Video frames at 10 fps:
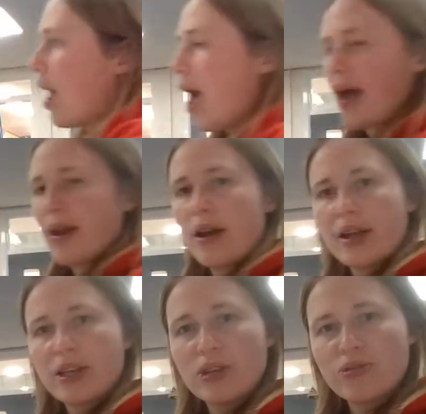And
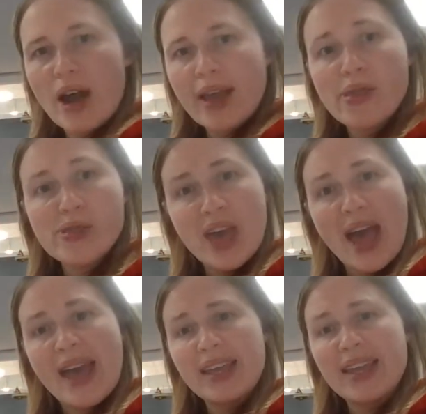I could write,
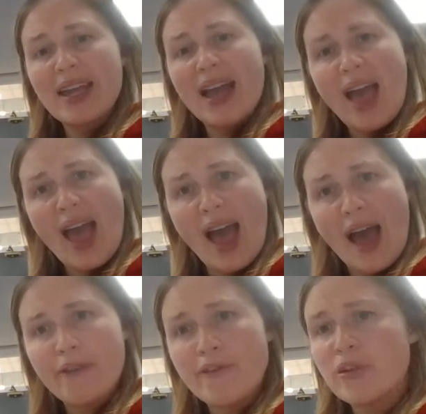they
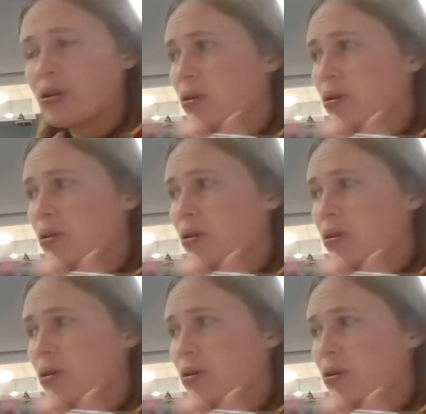have